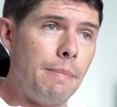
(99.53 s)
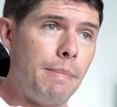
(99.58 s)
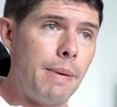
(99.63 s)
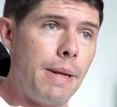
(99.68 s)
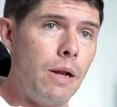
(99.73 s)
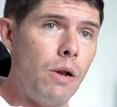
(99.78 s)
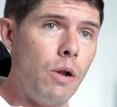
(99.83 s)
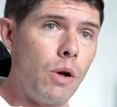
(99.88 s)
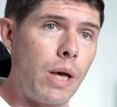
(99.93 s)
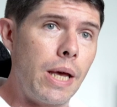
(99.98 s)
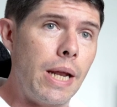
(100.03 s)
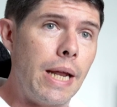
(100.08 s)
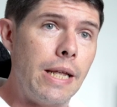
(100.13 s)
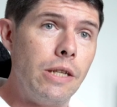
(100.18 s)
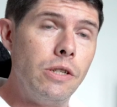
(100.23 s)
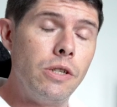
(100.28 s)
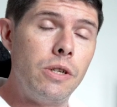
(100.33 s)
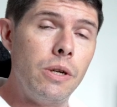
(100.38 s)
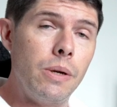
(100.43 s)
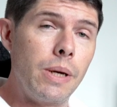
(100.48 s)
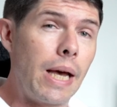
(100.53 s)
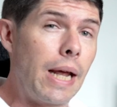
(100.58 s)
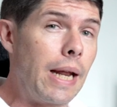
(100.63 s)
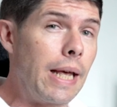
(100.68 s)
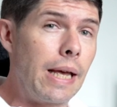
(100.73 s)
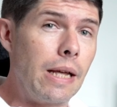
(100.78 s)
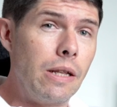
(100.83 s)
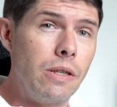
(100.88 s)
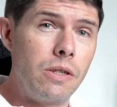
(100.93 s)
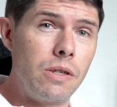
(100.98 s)
been looking into
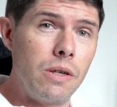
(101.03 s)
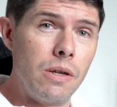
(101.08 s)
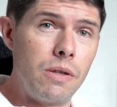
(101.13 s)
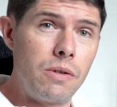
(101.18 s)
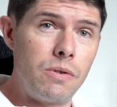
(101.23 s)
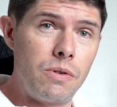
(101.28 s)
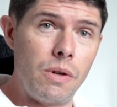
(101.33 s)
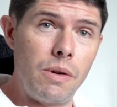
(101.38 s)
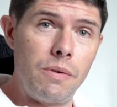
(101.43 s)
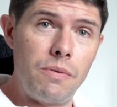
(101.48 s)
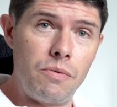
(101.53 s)
getting into sort